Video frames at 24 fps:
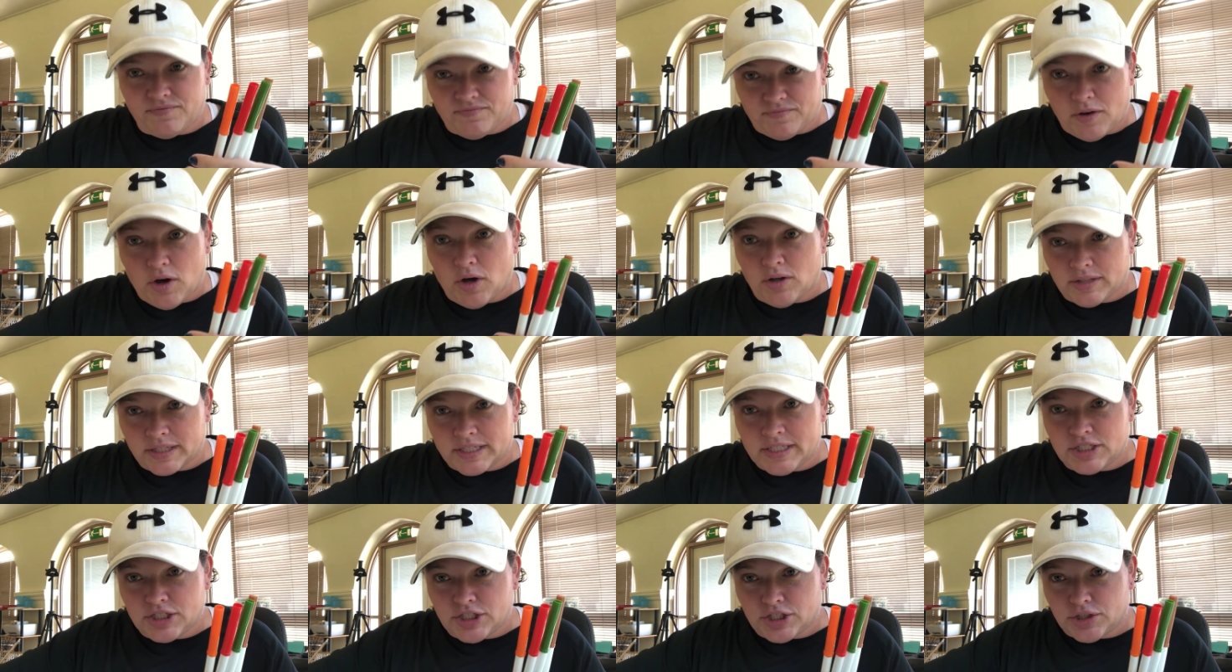fall
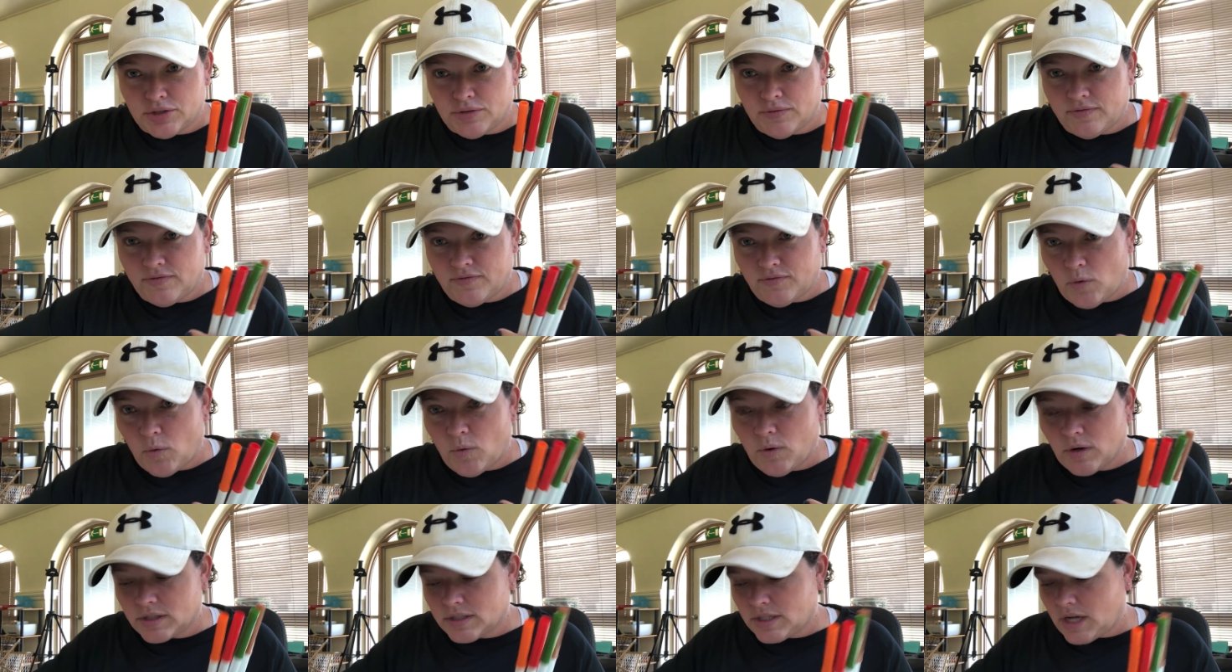into
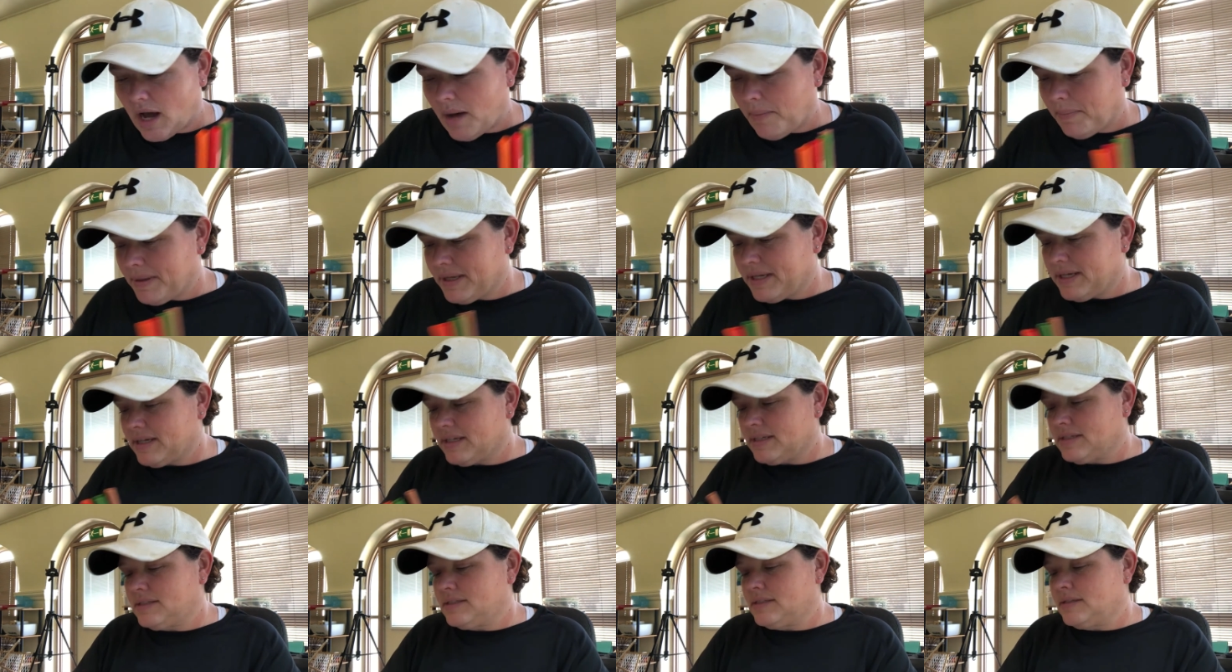four
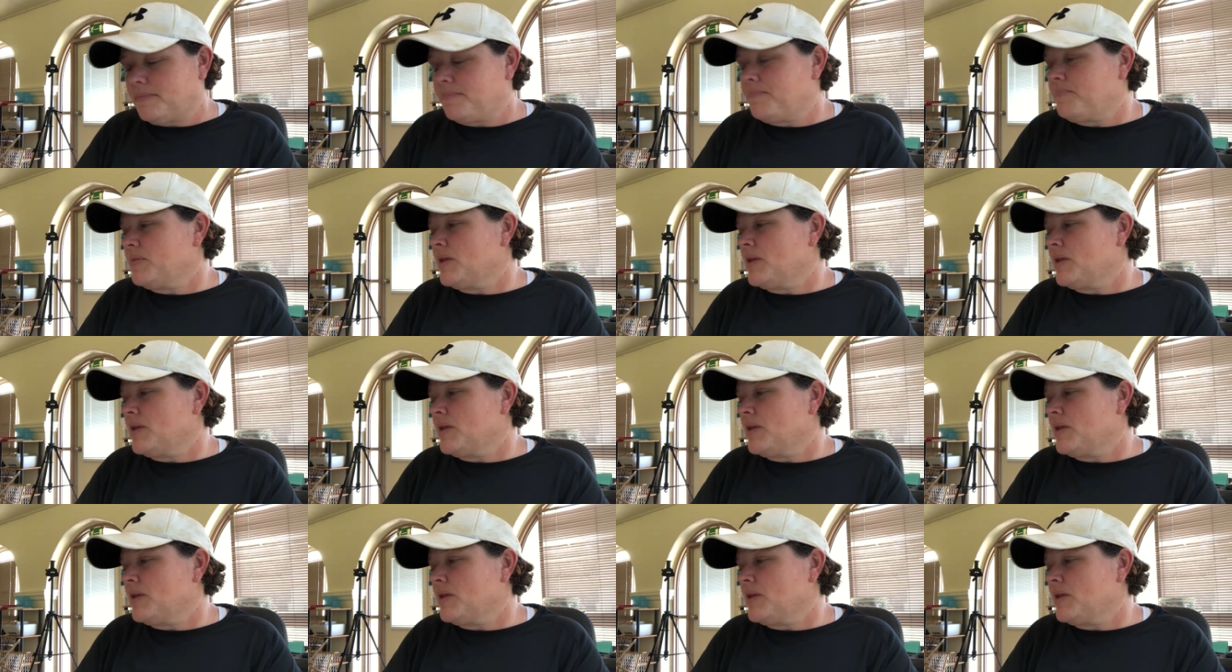topics.